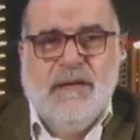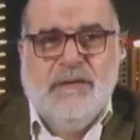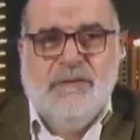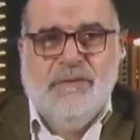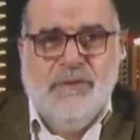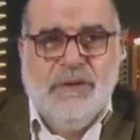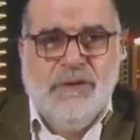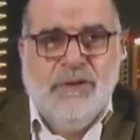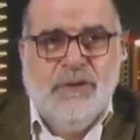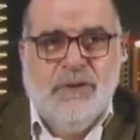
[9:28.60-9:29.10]

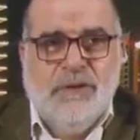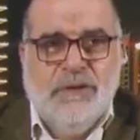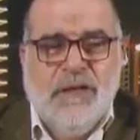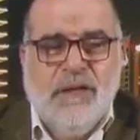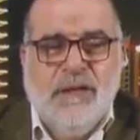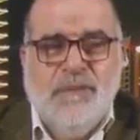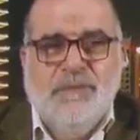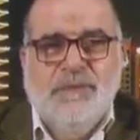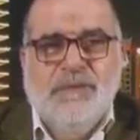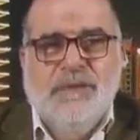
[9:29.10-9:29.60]

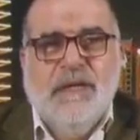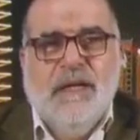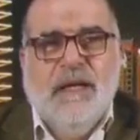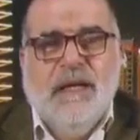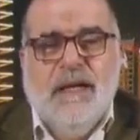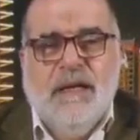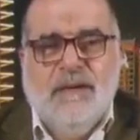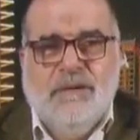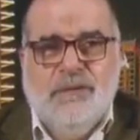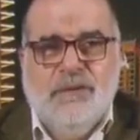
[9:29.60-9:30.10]
videotapes
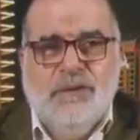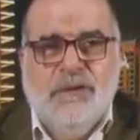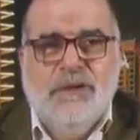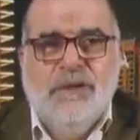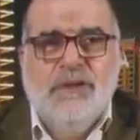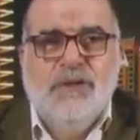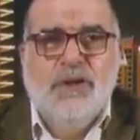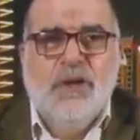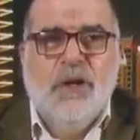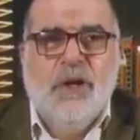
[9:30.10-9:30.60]
and
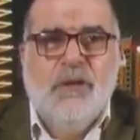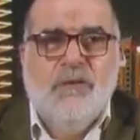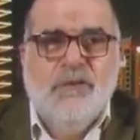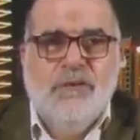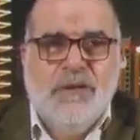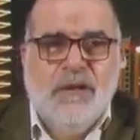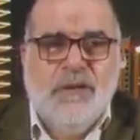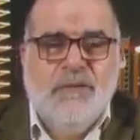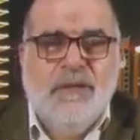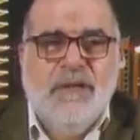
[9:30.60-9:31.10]
footage of
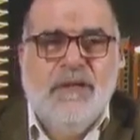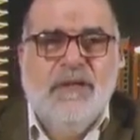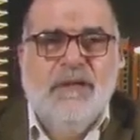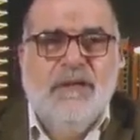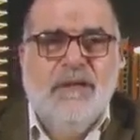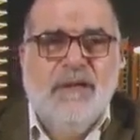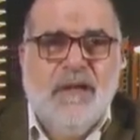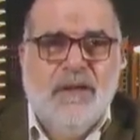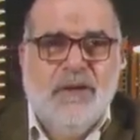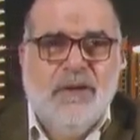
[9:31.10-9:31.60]
the
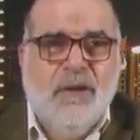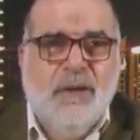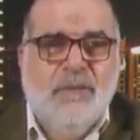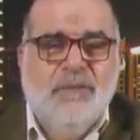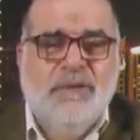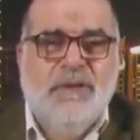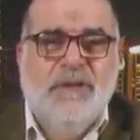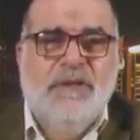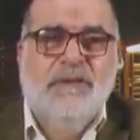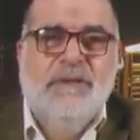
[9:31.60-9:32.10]
American
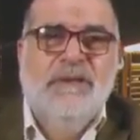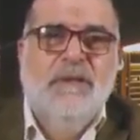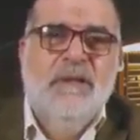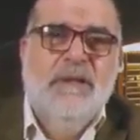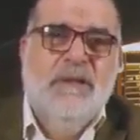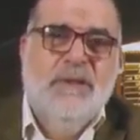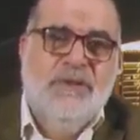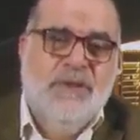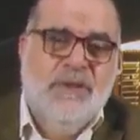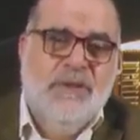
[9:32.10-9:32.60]
helicopters
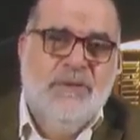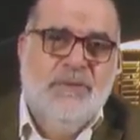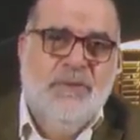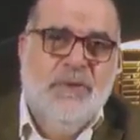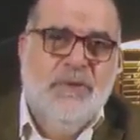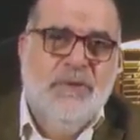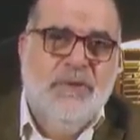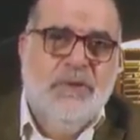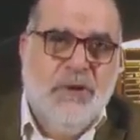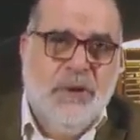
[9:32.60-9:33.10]
just
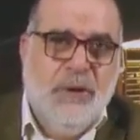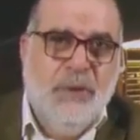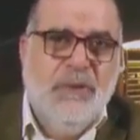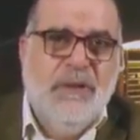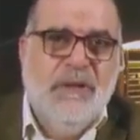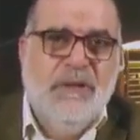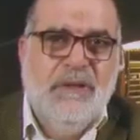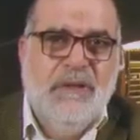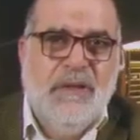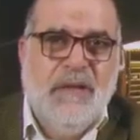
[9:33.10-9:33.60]

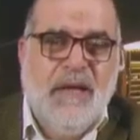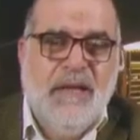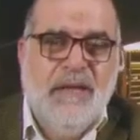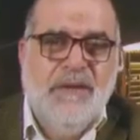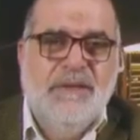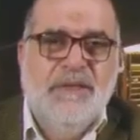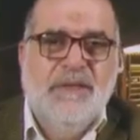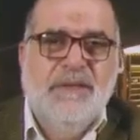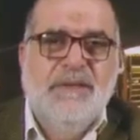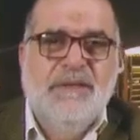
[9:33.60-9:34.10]
withdrawing the
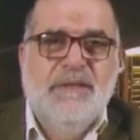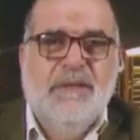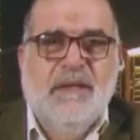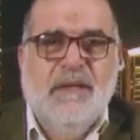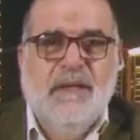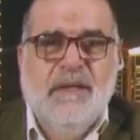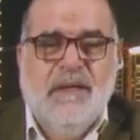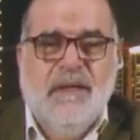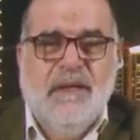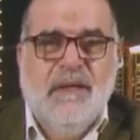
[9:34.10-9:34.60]
ISIS
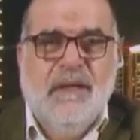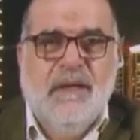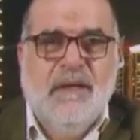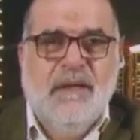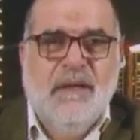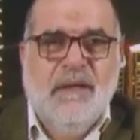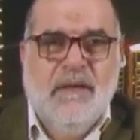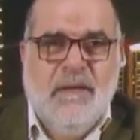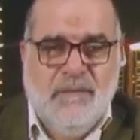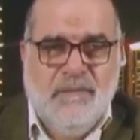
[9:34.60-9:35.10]

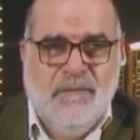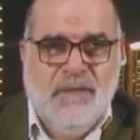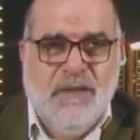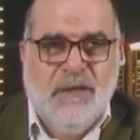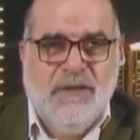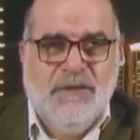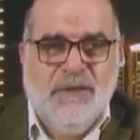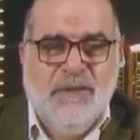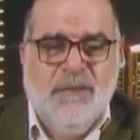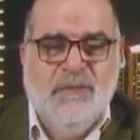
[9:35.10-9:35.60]

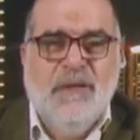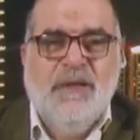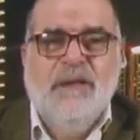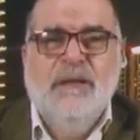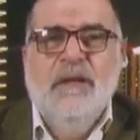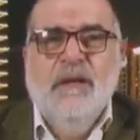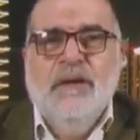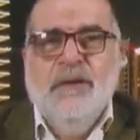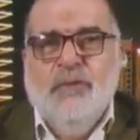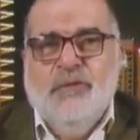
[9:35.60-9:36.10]

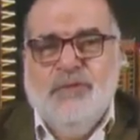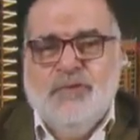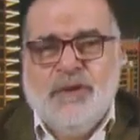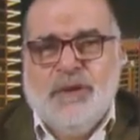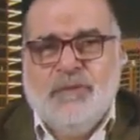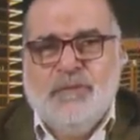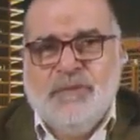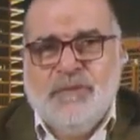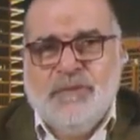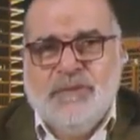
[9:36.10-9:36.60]
militiamen
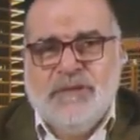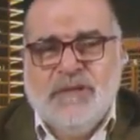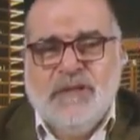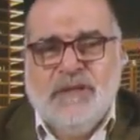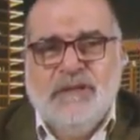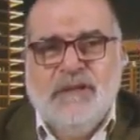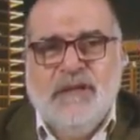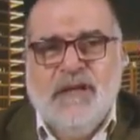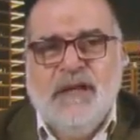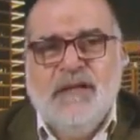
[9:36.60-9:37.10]
from
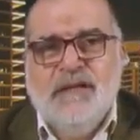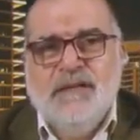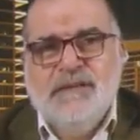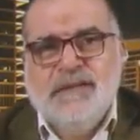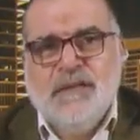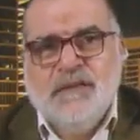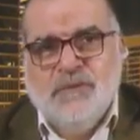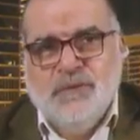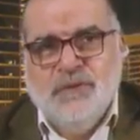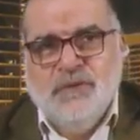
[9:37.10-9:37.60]
certain areas
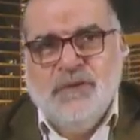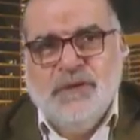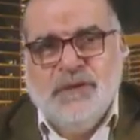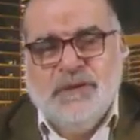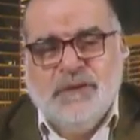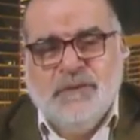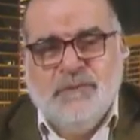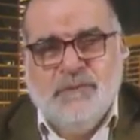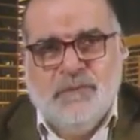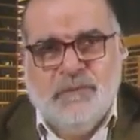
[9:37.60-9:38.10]
and
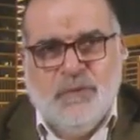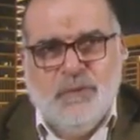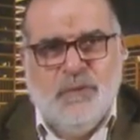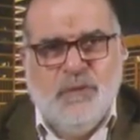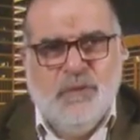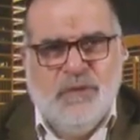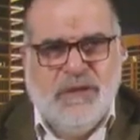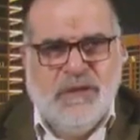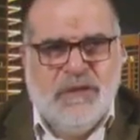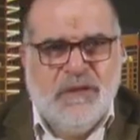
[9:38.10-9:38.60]

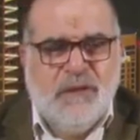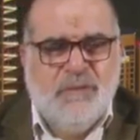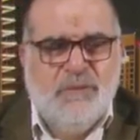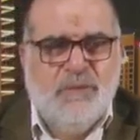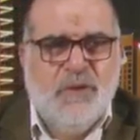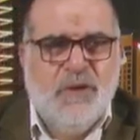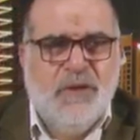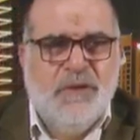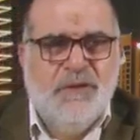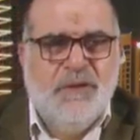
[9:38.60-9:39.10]
moving them
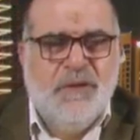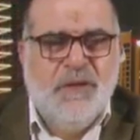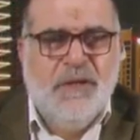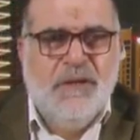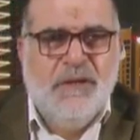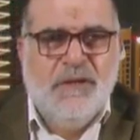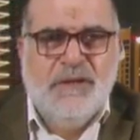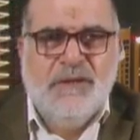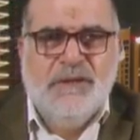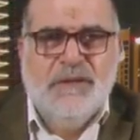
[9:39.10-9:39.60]
to other
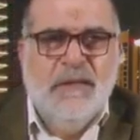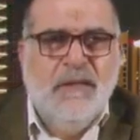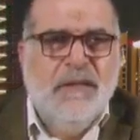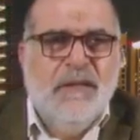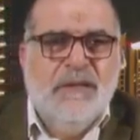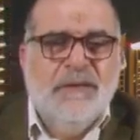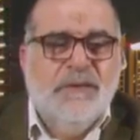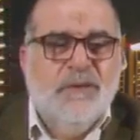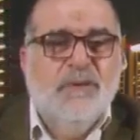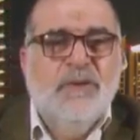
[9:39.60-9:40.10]
areas.
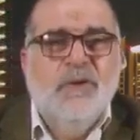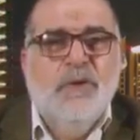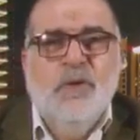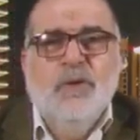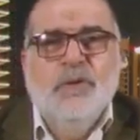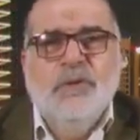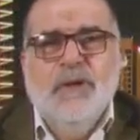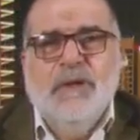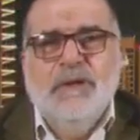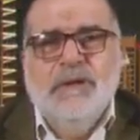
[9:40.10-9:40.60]
So the
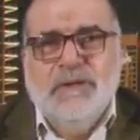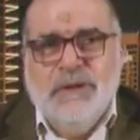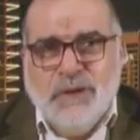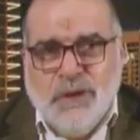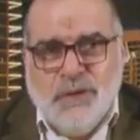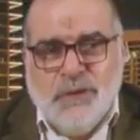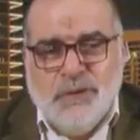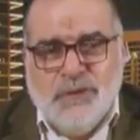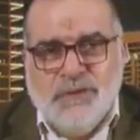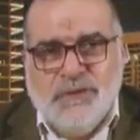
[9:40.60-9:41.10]
whole world
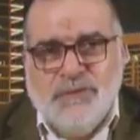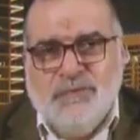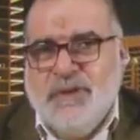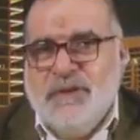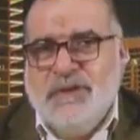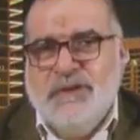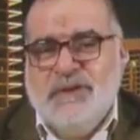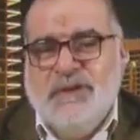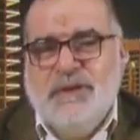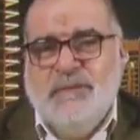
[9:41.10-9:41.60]
knows,
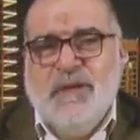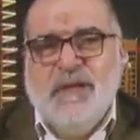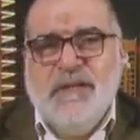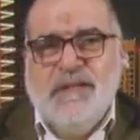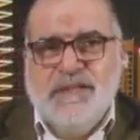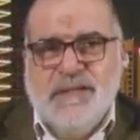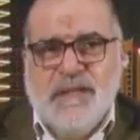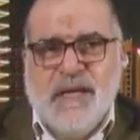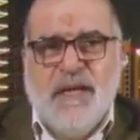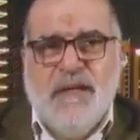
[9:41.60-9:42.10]
but
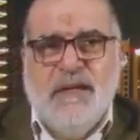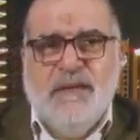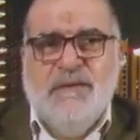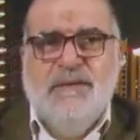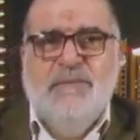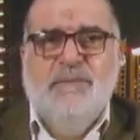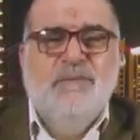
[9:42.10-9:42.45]
remains silent,